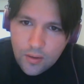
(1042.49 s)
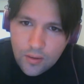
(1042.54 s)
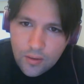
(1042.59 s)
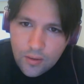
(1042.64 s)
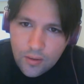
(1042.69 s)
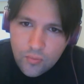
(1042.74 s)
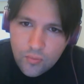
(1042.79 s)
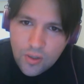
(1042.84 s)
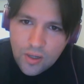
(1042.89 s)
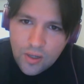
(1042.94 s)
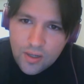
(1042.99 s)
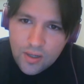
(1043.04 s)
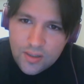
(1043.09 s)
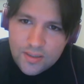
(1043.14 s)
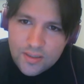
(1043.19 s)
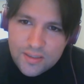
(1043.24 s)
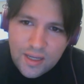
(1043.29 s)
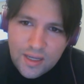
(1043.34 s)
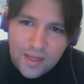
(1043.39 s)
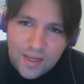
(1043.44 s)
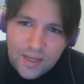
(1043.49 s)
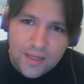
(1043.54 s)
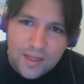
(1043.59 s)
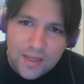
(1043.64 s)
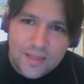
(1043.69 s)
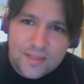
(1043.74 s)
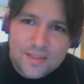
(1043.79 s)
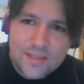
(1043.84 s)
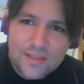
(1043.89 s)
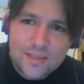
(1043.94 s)
We're gonna say
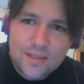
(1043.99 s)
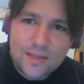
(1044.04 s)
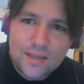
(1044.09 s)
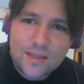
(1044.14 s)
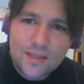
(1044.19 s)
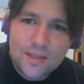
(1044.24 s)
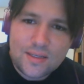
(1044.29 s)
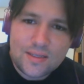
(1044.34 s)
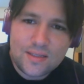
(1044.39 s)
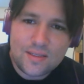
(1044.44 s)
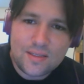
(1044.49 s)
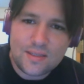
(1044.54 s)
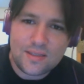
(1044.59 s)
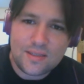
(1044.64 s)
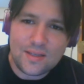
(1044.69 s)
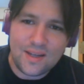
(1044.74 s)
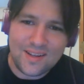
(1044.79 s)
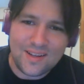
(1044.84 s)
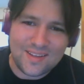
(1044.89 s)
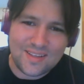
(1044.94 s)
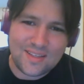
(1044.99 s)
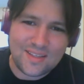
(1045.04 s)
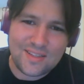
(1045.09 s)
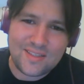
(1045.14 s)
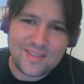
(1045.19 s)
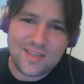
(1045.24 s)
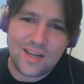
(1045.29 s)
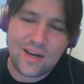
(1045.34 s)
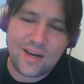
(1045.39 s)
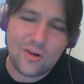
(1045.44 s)
it's not
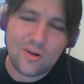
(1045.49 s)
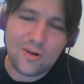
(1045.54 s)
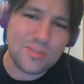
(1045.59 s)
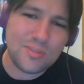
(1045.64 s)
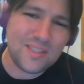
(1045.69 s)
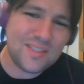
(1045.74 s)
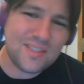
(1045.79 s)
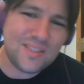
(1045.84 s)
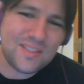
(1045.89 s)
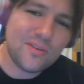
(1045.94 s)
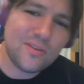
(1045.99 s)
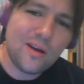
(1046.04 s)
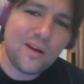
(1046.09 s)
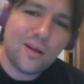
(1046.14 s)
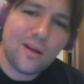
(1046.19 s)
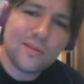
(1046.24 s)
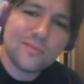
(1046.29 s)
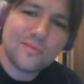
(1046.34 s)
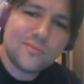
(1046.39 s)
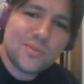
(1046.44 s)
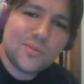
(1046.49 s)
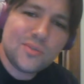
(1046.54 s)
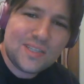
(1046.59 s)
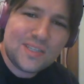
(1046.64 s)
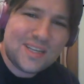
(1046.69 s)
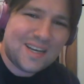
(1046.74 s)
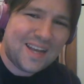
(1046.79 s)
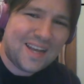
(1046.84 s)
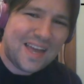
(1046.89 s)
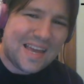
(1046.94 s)
terribly difficult. You'll
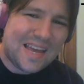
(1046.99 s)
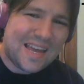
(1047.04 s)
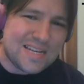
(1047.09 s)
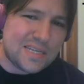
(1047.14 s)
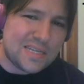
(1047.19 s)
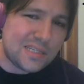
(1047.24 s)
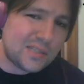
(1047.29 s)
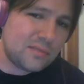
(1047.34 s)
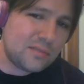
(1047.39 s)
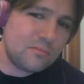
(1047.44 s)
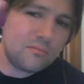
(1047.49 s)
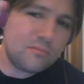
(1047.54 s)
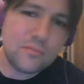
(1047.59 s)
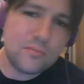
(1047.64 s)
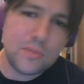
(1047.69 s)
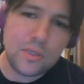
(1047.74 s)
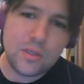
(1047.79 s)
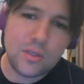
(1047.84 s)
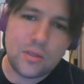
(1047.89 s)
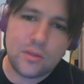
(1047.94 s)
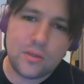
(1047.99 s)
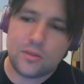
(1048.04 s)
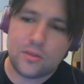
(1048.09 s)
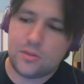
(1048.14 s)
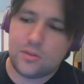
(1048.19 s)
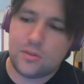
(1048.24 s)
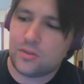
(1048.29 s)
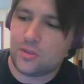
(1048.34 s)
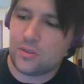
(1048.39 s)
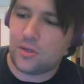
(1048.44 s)
need an 8.
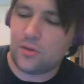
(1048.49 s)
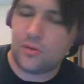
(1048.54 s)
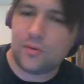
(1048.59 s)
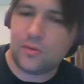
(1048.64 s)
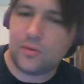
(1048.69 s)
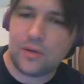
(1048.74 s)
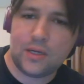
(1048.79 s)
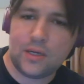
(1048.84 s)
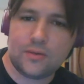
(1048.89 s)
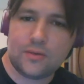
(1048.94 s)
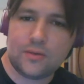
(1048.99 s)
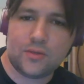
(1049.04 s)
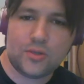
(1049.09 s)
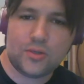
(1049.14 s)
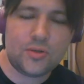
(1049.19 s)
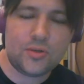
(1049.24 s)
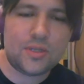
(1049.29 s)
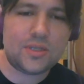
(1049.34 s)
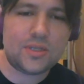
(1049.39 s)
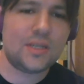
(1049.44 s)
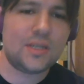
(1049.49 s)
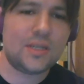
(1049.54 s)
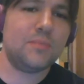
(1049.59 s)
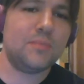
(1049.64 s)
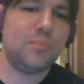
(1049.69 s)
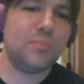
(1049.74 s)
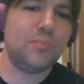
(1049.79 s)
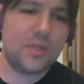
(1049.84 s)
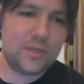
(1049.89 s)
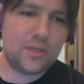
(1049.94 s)
So 2d6
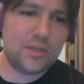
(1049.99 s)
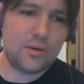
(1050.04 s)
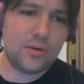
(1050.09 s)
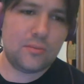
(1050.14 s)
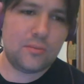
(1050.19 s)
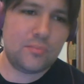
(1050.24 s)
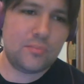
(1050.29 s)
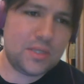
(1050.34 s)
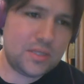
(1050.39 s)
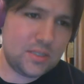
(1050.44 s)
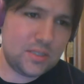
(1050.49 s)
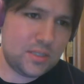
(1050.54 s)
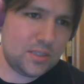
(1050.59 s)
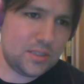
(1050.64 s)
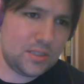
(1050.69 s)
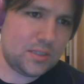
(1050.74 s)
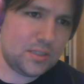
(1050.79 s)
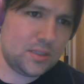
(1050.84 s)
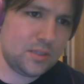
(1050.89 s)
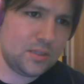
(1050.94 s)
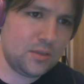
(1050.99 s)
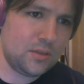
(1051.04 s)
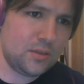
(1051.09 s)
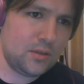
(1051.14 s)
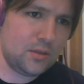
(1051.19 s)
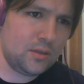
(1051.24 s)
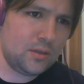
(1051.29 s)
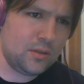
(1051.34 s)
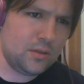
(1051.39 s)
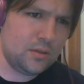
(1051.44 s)
plus your business.
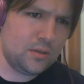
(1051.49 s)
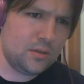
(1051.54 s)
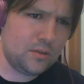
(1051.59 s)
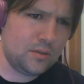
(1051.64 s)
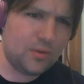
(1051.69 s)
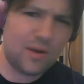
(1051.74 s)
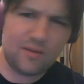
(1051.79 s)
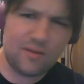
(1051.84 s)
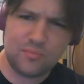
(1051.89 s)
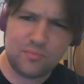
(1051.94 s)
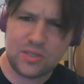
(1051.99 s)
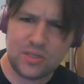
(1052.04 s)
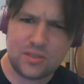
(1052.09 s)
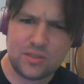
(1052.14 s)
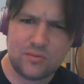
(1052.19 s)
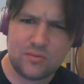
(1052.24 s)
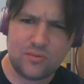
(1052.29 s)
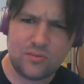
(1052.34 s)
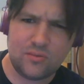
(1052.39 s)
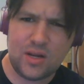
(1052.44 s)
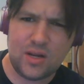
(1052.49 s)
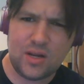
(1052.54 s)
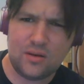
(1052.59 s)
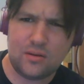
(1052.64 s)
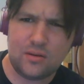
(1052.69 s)
You have business, right?